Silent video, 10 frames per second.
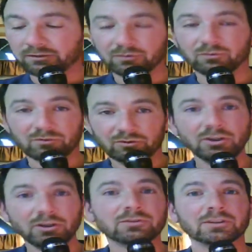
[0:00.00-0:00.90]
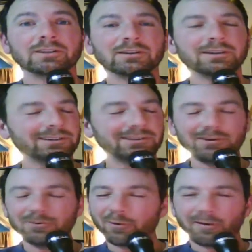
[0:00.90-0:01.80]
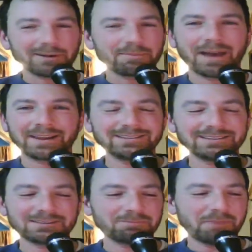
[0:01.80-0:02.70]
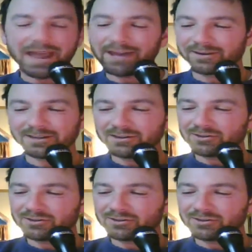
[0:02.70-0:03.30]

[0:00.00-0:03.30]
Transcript: So use it, and don't worry about it. It's just a battery.